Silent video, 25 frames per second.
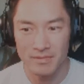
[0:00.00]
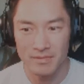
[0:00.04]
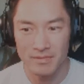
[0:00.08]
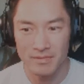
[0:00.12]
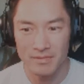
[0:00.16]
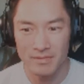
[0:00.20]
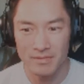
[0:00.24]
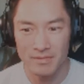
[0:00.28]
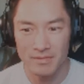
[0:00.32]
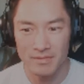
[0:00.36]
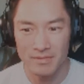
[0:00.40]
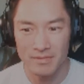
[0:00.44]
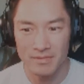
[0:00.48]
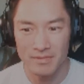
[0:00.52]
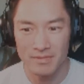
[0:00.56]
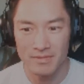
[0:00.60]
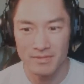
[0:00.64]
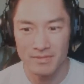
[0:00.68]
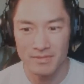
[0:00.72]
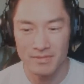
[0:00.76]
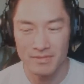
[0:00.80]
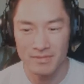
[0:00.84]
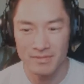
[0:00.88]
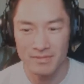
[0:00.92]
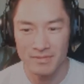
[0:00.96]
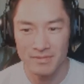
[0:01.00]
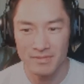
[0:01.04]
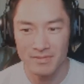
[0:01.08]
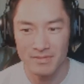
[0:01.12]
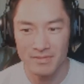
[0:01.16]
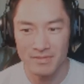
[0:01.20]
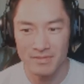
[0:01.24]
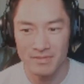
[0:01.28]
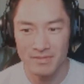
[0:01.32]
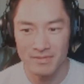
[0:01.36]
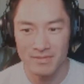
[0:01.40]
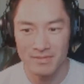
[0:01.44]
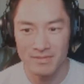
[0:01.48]

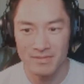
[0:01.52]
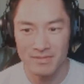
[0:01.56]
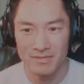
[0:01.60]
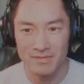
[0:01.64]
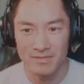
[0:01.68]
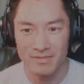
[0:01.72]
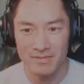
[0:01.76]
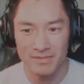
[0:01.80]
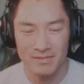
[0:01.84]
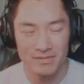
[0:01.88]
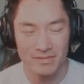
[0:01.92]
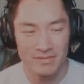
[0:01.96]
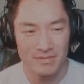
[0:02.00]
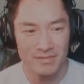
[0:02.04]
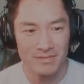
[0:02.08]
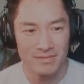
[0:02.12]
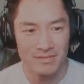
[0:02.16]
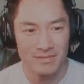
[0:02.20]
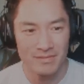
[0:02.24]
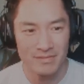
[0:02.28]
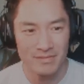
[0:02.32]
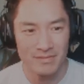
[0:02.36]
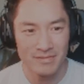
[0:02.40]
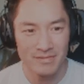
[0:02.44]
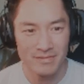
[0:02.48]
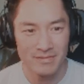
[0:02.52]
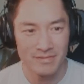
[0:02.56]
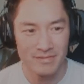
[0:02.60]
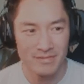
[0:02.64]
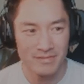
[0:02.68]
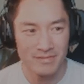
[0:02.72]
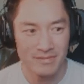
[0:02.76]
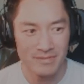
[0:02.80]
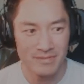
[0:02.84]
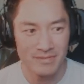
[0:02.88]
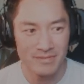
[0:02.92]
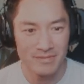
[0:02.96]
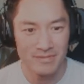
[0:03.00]

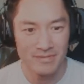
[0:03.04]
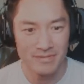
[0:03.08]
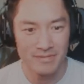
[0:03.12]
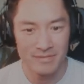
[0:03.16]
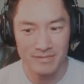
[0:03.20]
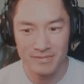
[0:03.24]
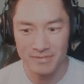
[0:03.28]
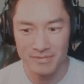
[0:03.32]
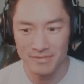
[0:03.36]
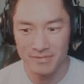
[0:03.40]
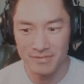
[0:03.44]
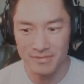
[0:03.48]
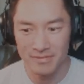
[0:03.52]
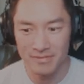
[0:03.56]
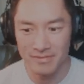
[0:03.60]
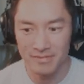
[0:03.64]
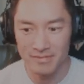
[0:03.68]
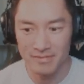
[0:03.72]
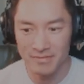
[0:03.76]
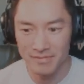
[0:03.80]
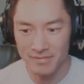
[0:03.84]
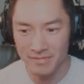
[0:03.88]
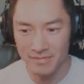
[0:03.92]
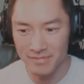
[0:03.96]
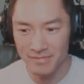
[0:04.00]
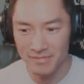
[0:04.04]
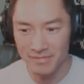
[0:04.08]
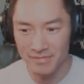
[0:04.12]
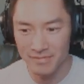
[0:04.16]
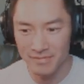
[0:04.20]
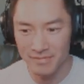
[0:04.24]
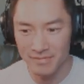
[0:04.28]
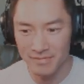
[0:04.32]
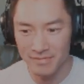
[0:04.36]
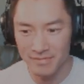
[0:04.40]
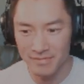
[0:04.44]
[no speech]